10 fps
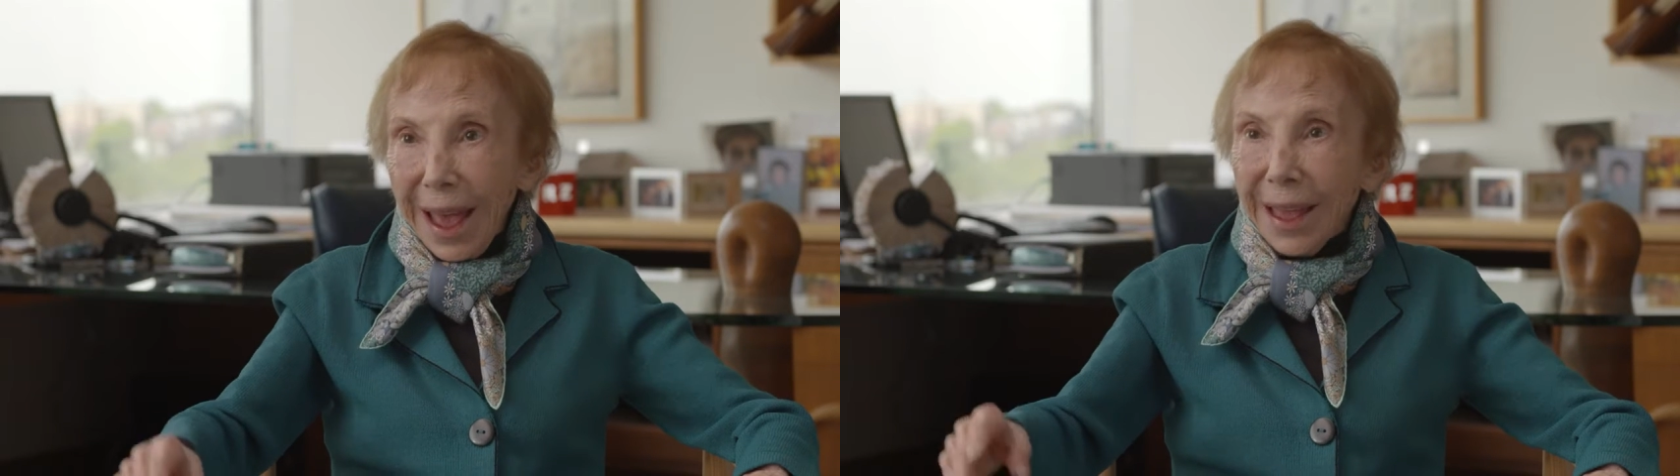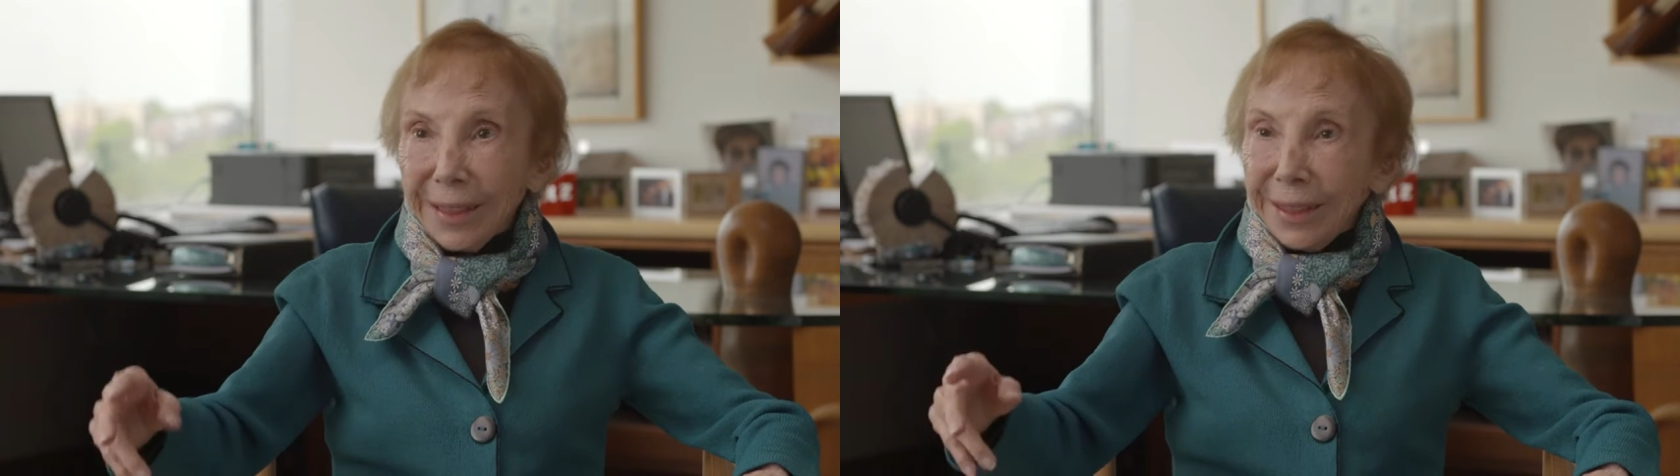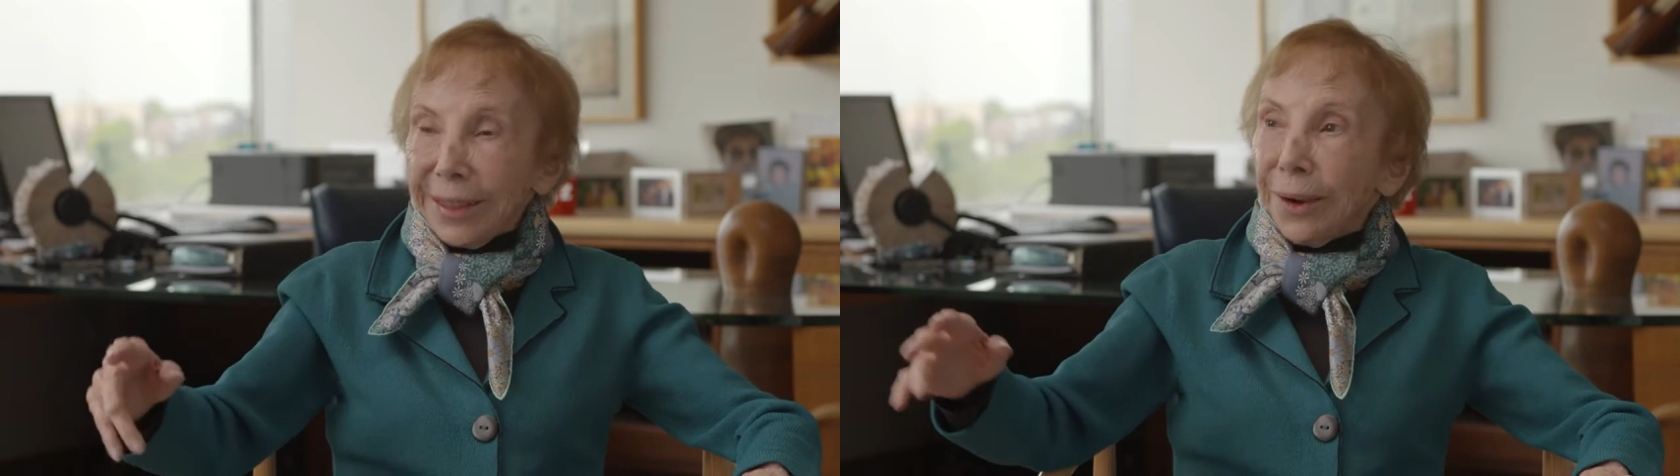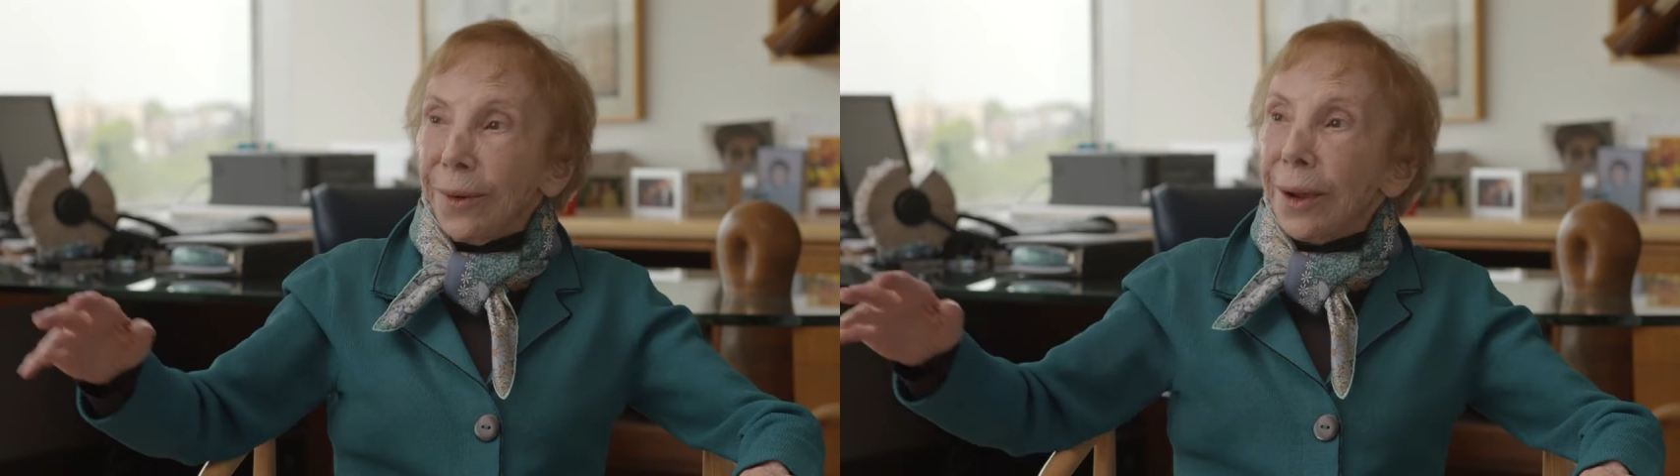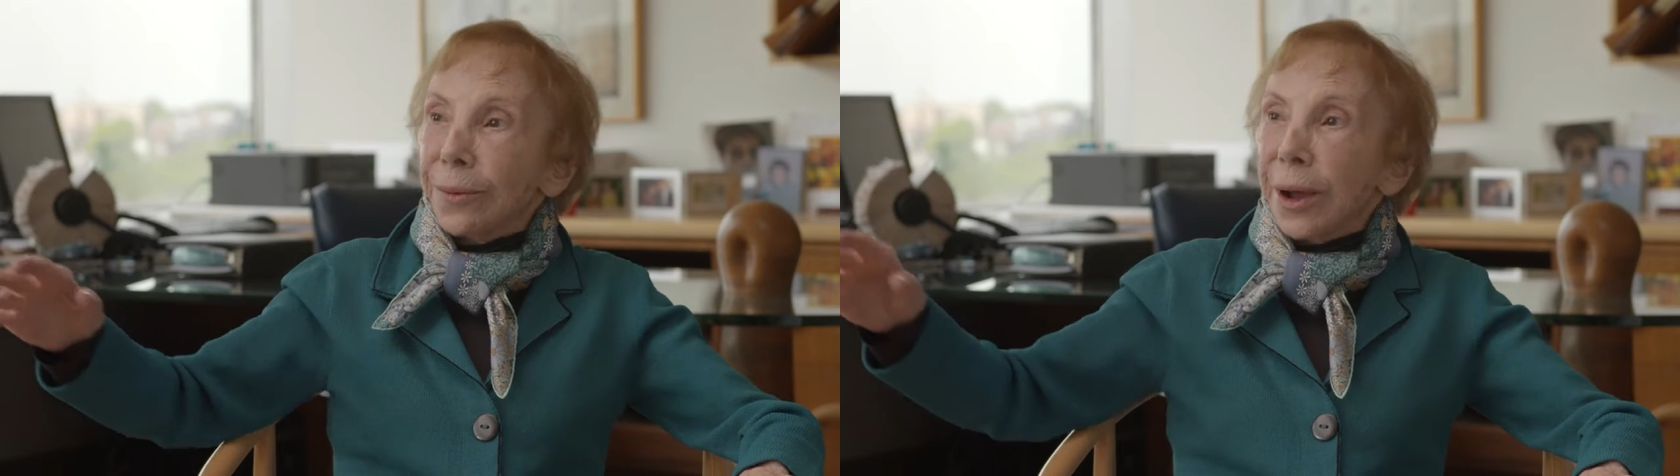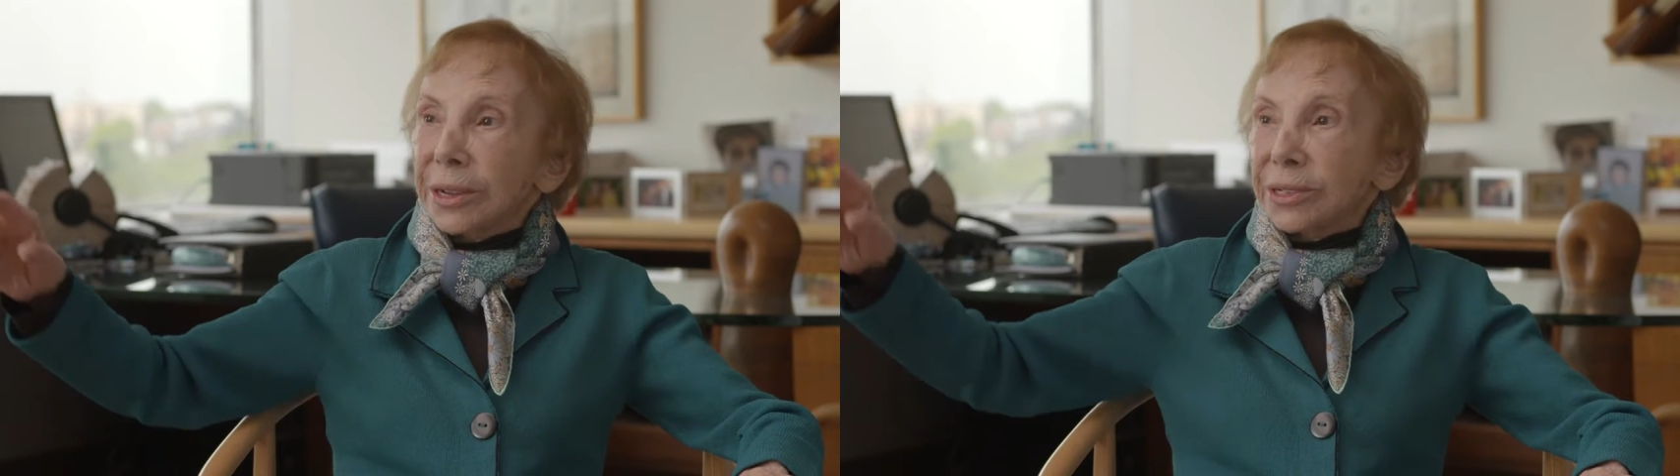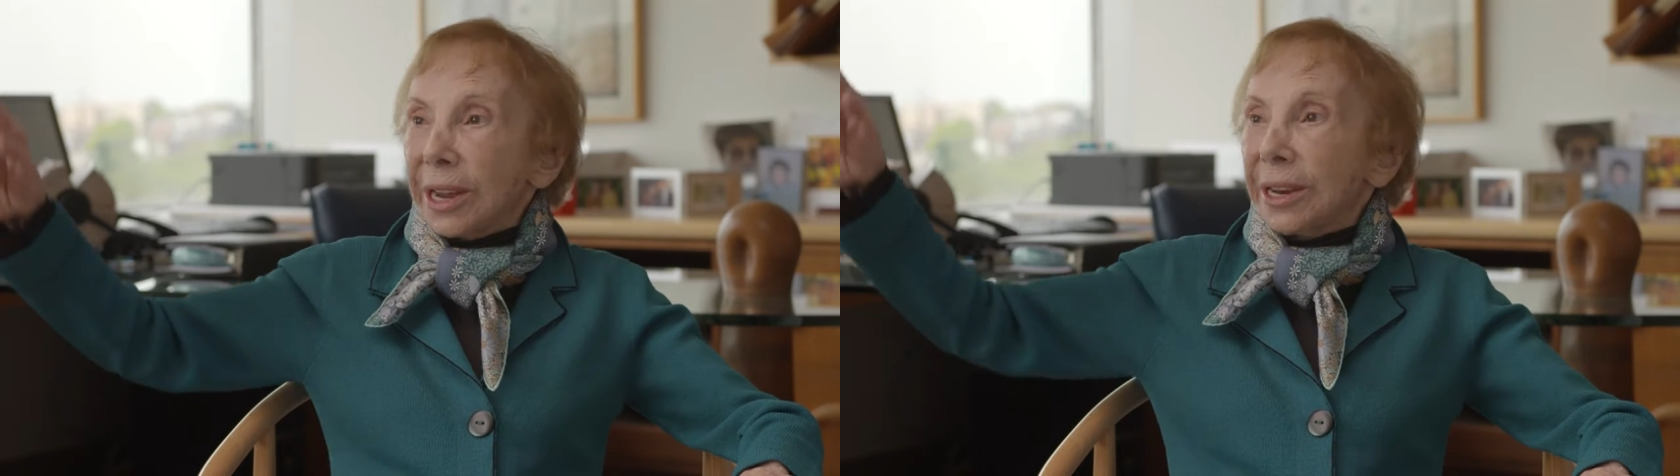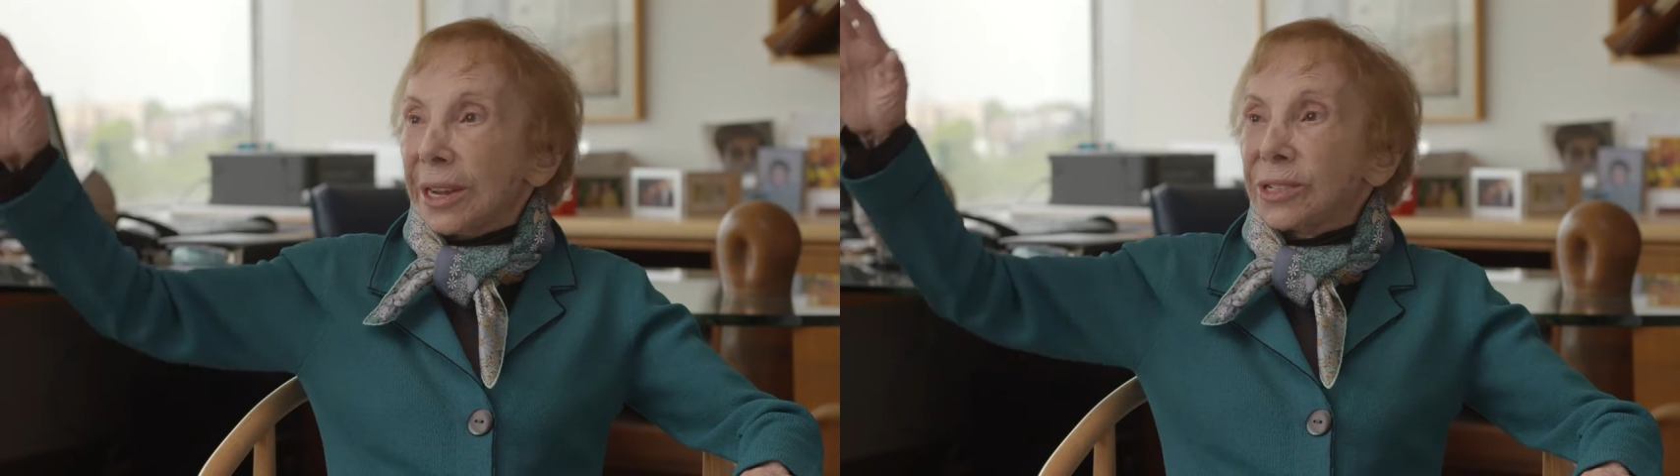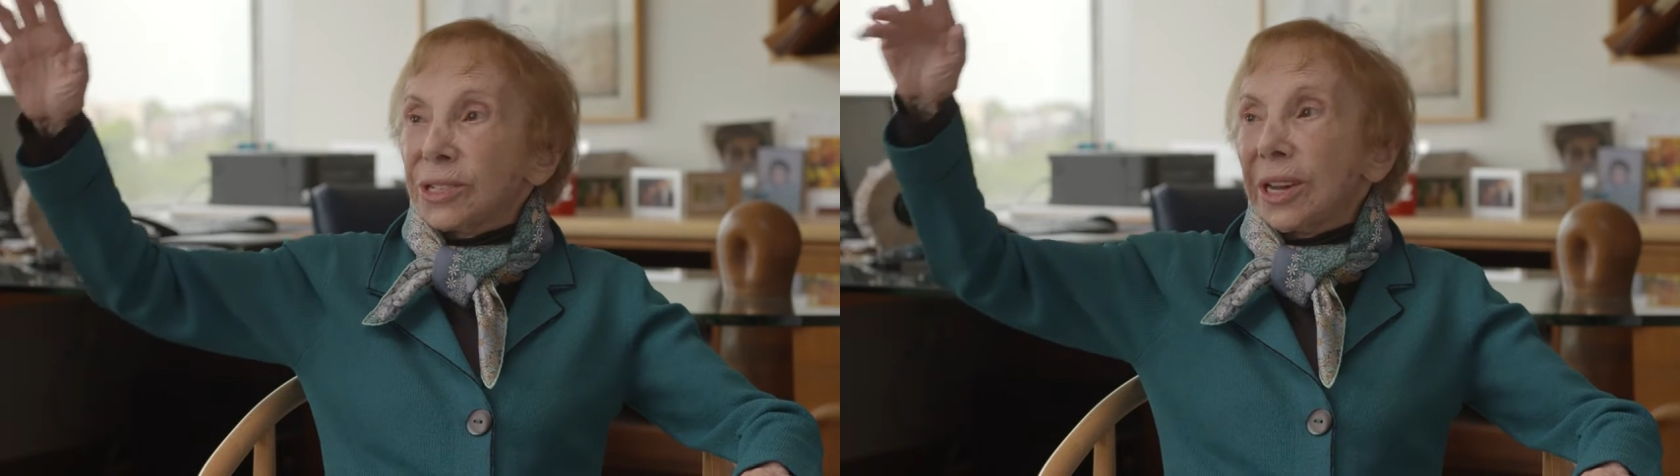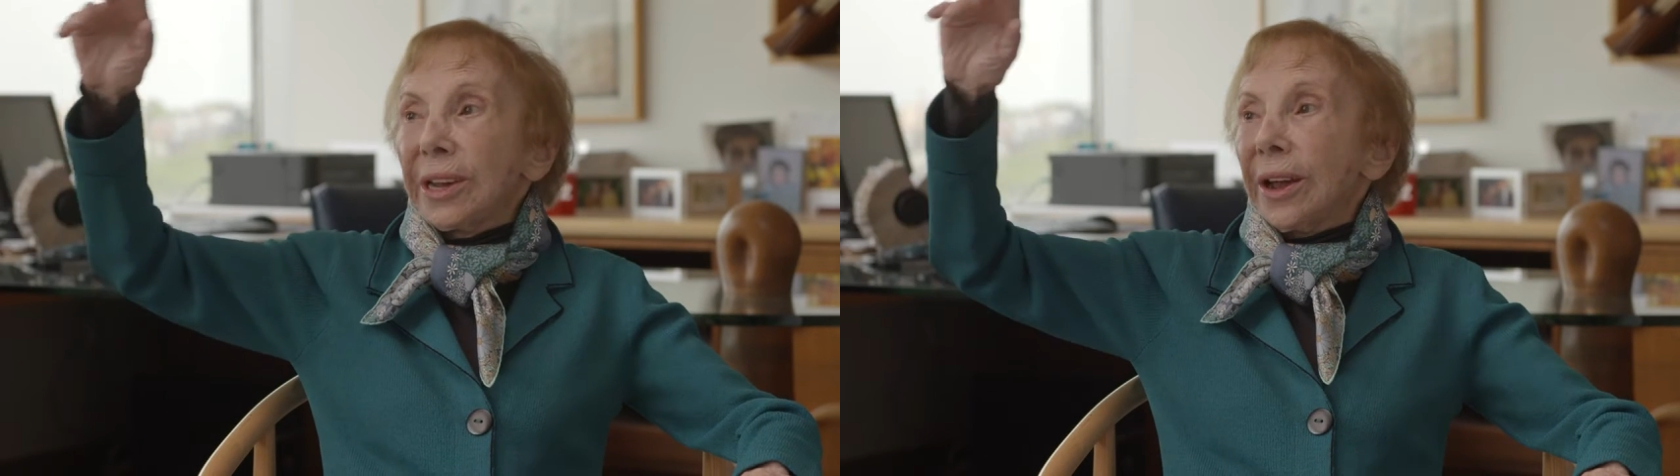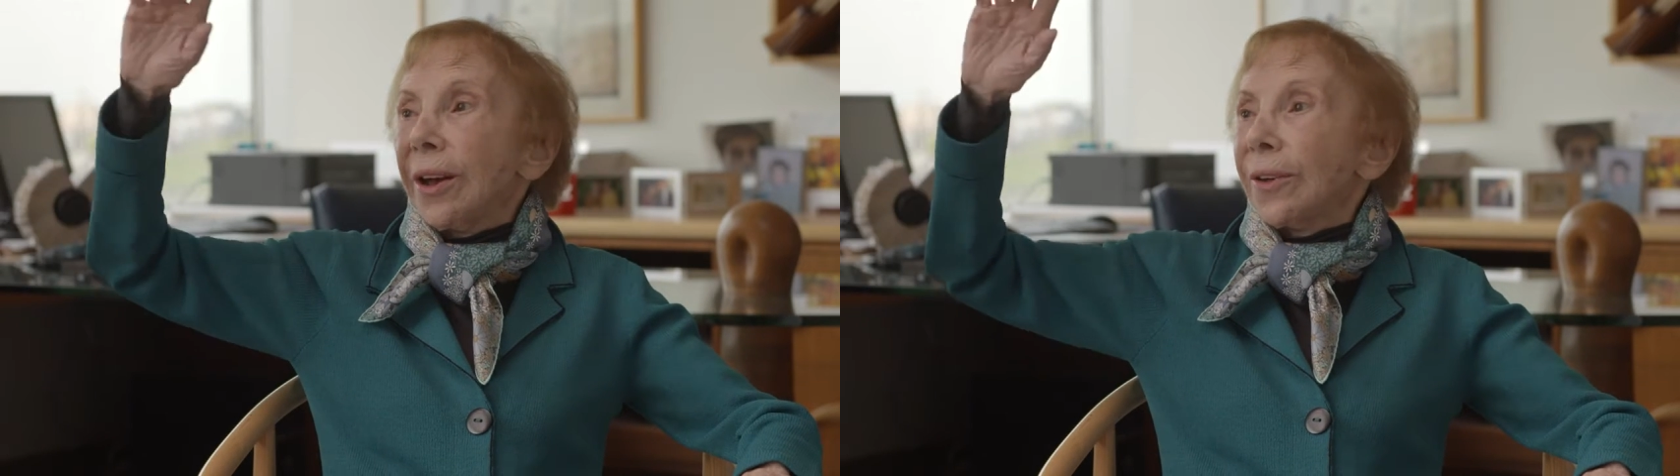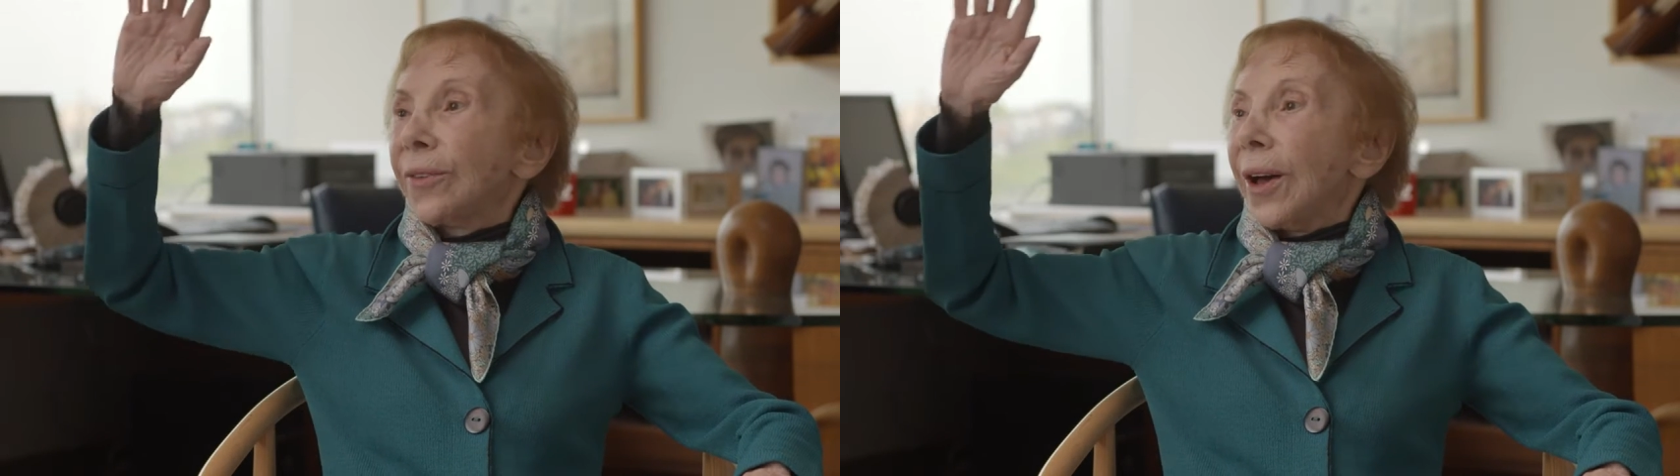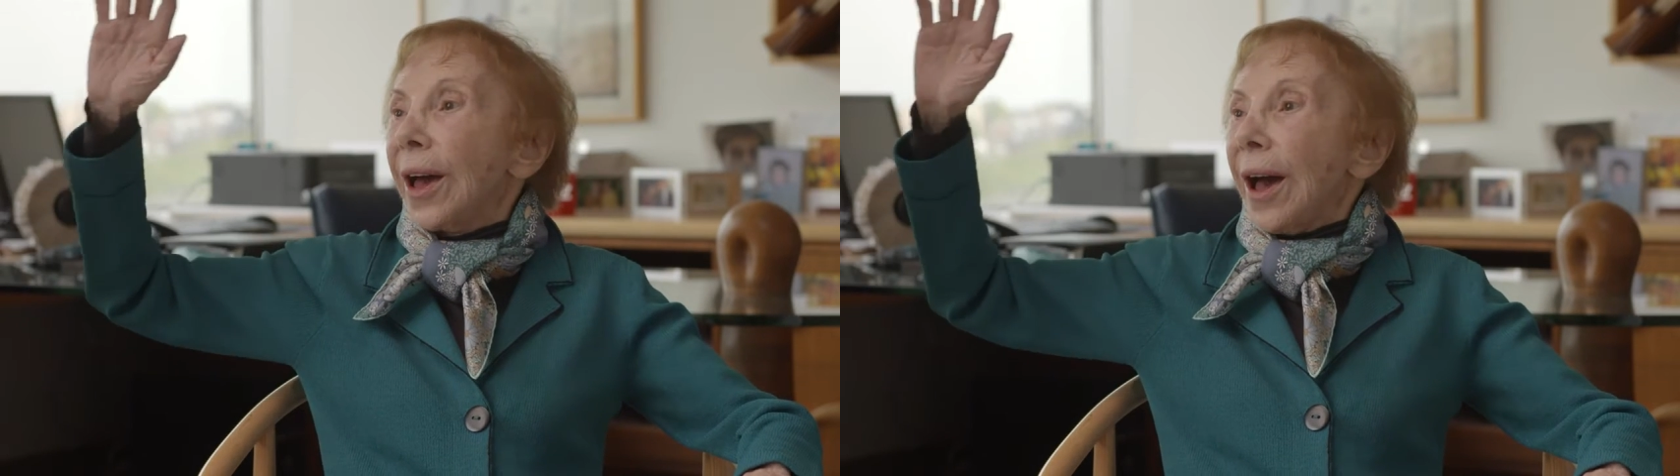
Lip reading: And there I was in a sea of